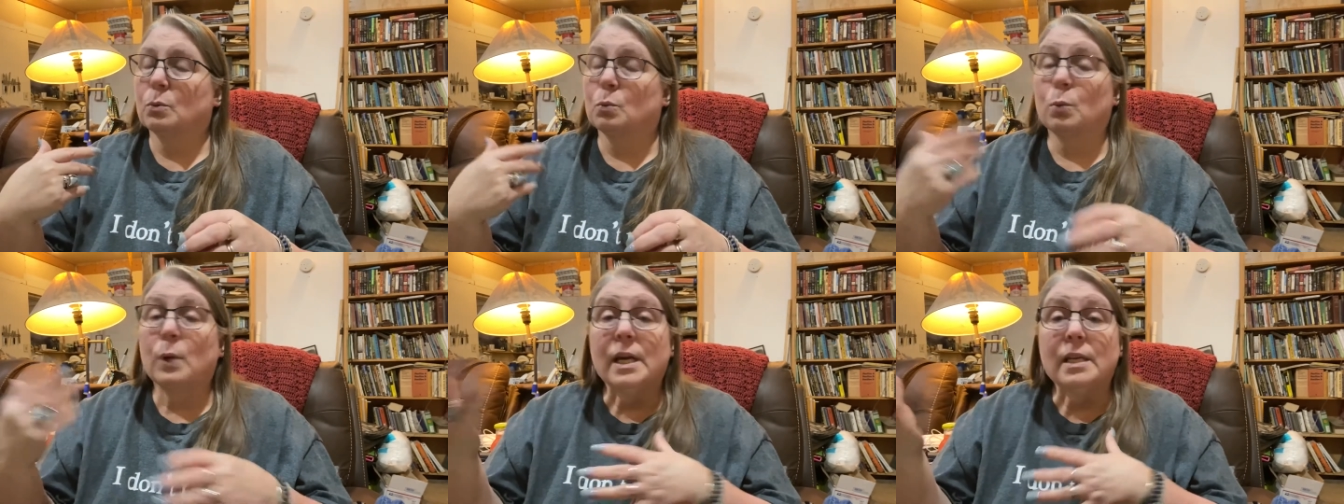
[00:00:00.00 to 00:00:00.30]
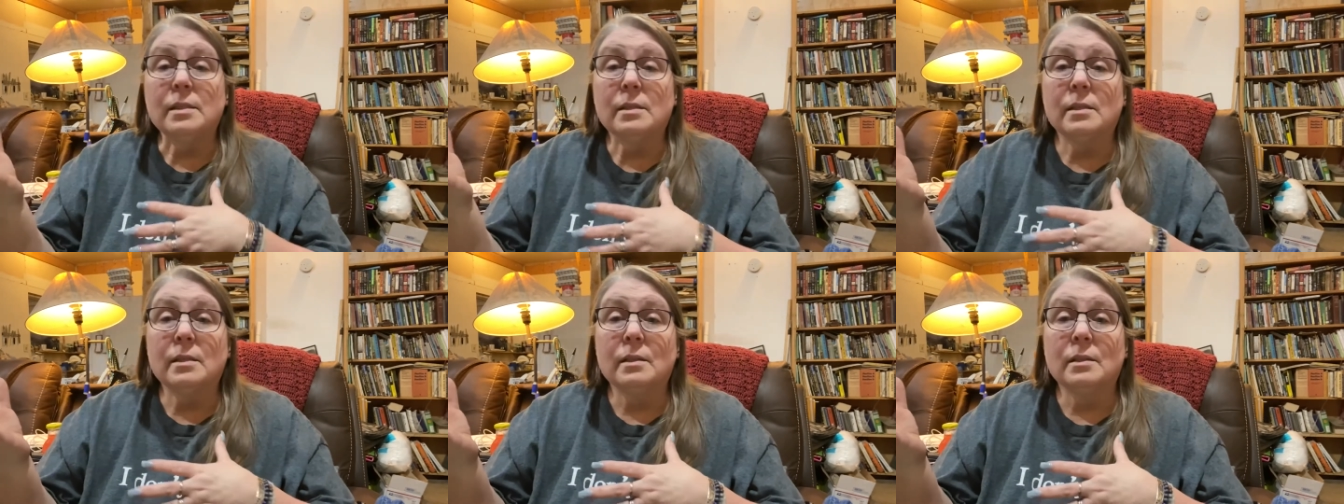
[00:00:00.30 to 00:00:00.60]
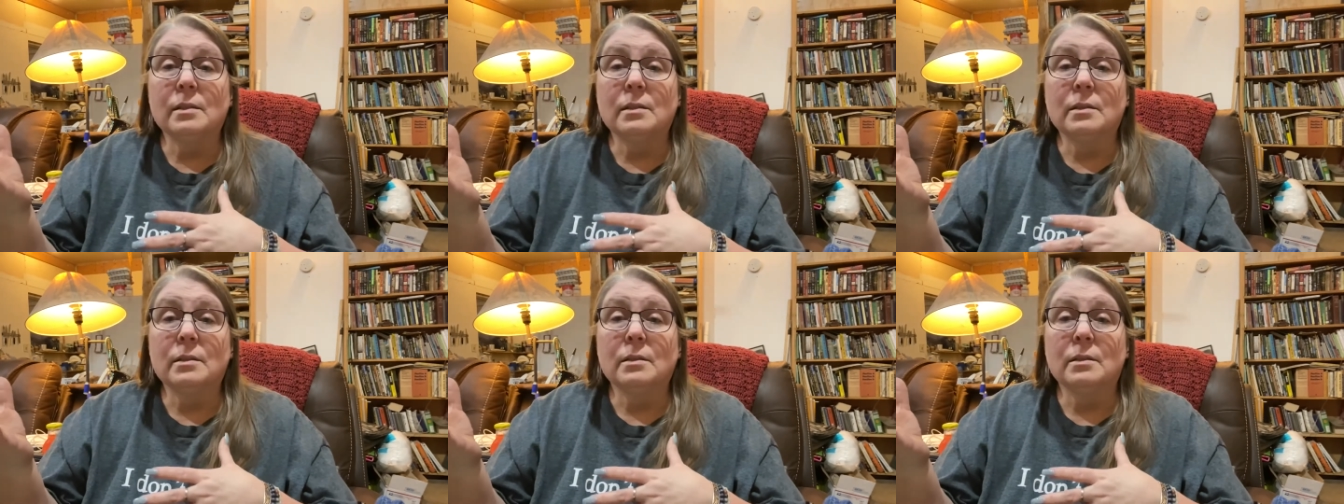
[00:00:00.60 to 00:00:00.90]

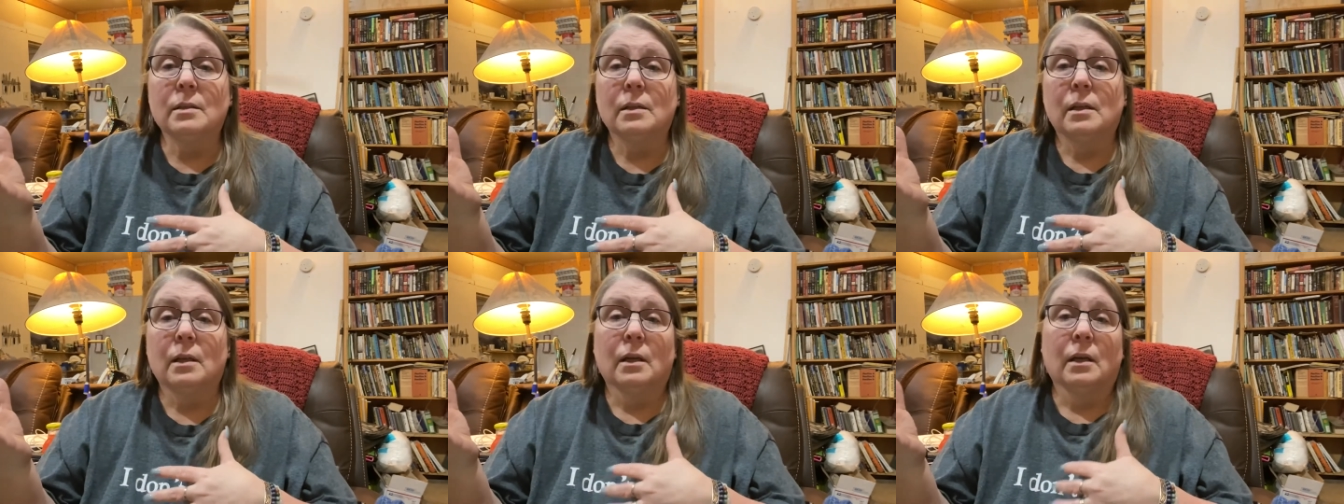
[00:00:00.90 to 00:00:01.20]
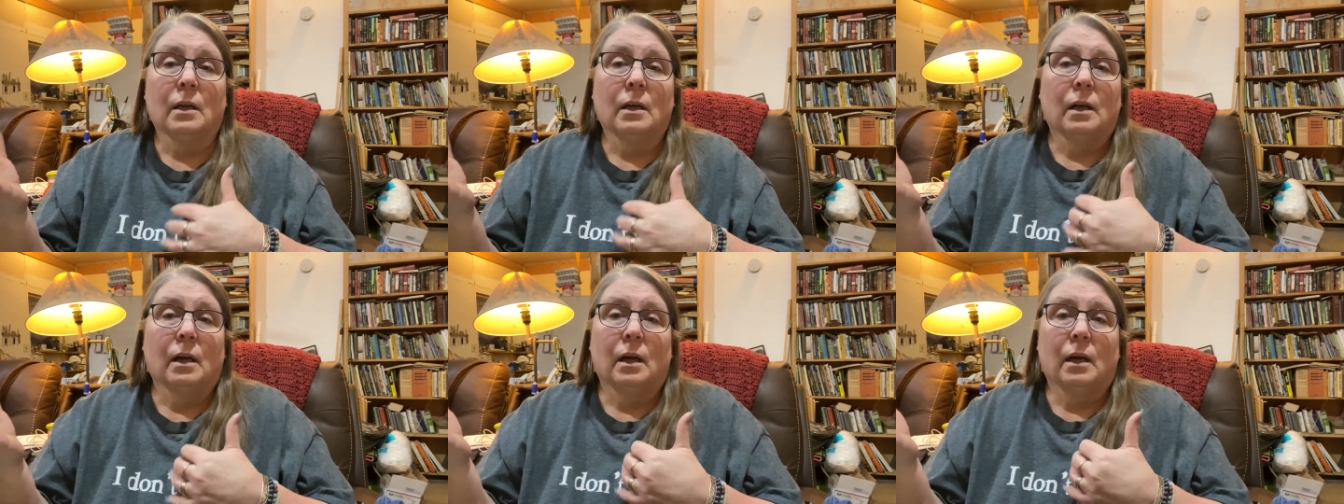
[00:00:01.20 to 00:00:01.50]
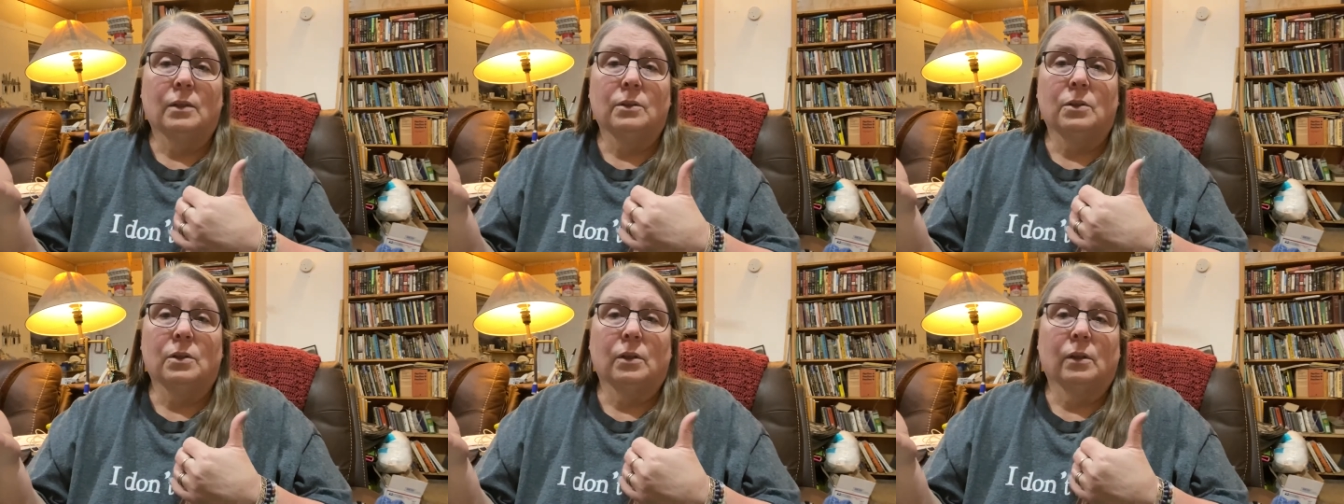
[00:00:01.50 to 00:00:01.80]
resin,
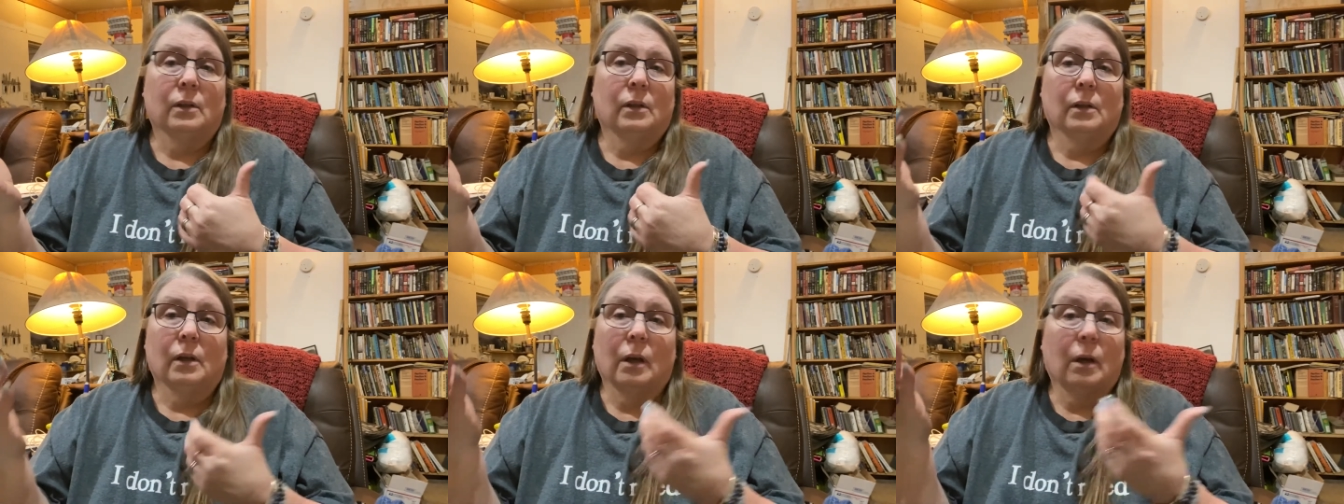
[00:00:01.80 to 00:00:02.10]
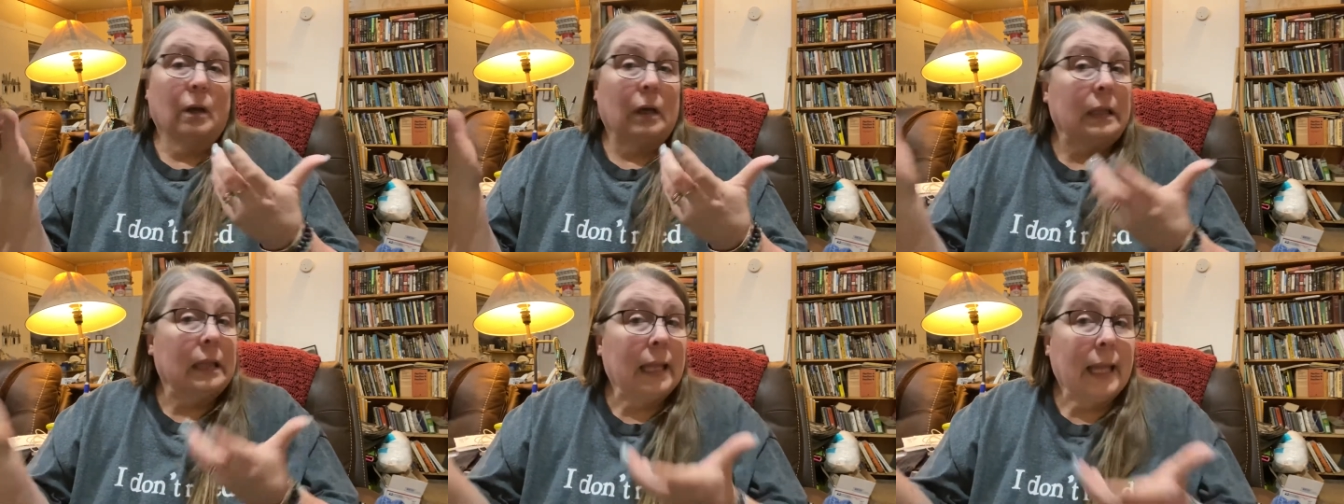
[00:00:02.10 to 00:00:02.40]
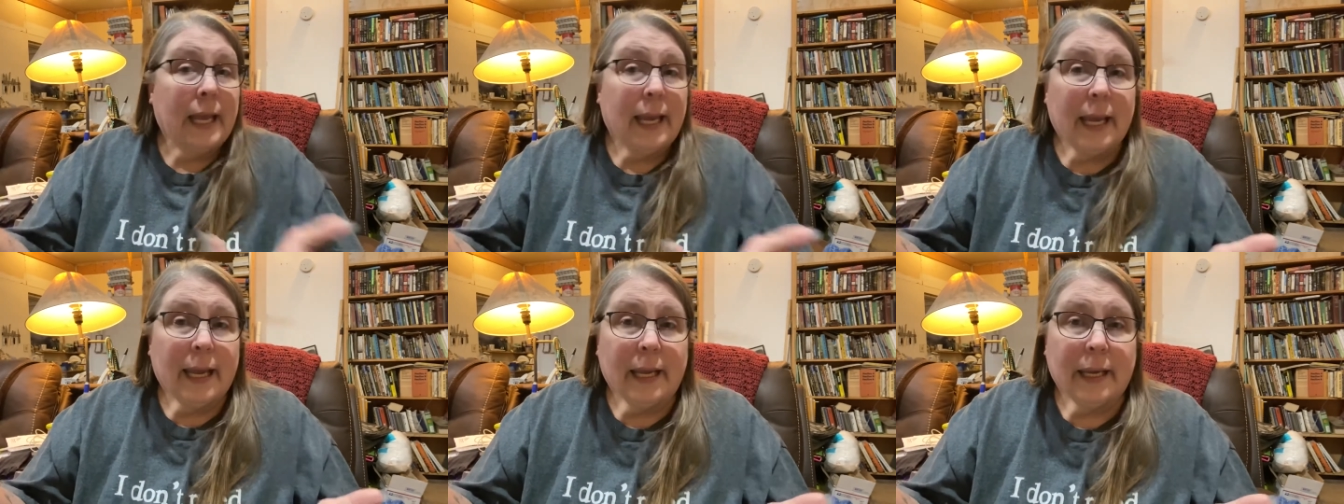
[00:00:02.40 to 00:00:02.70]

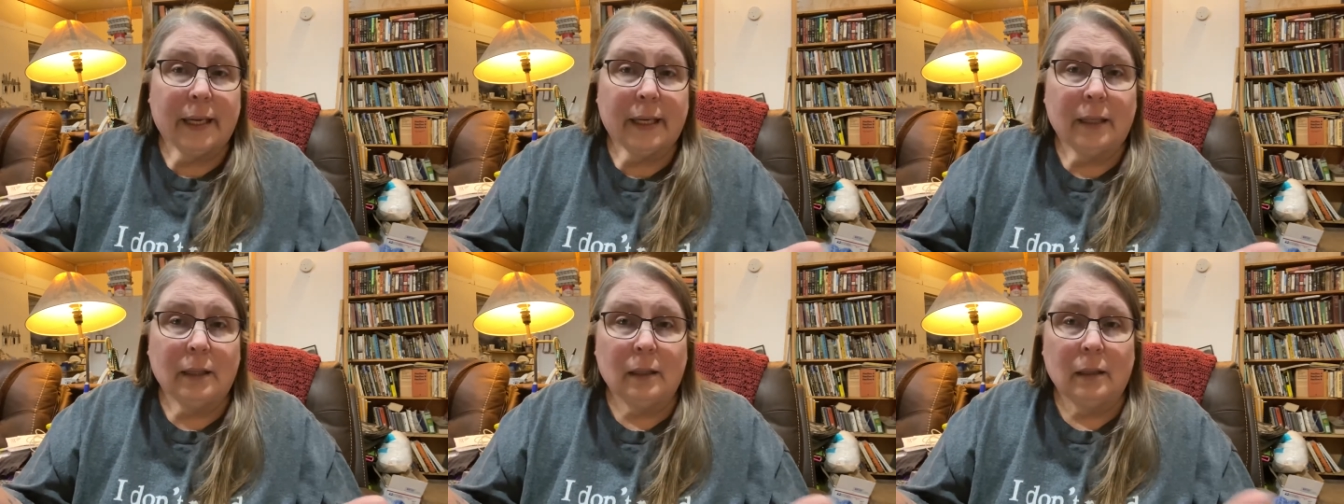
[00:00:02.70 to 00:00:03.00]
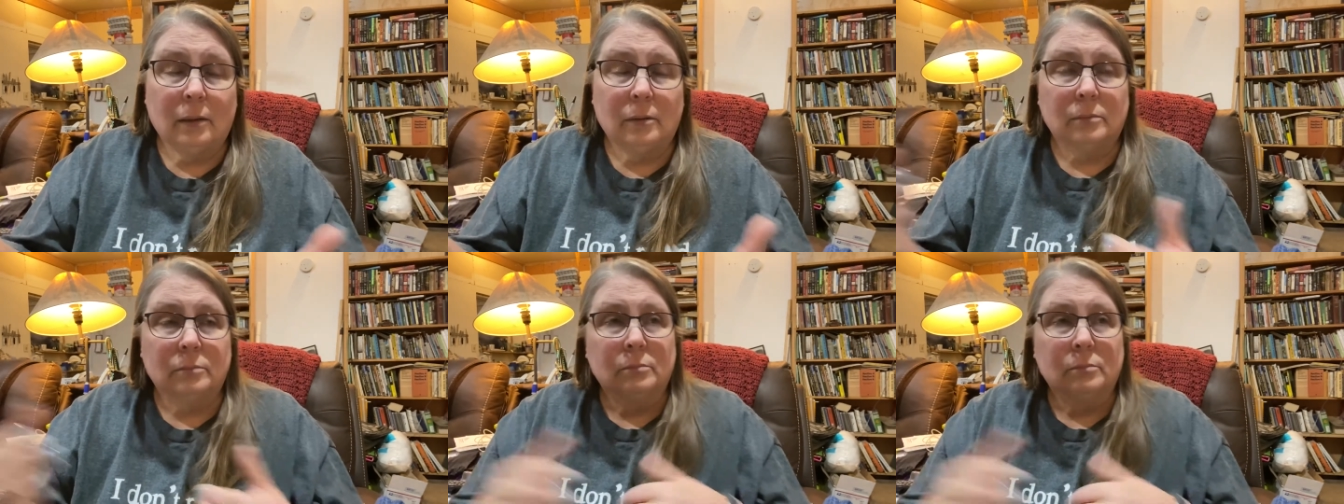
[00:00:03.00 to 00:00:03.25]
clay,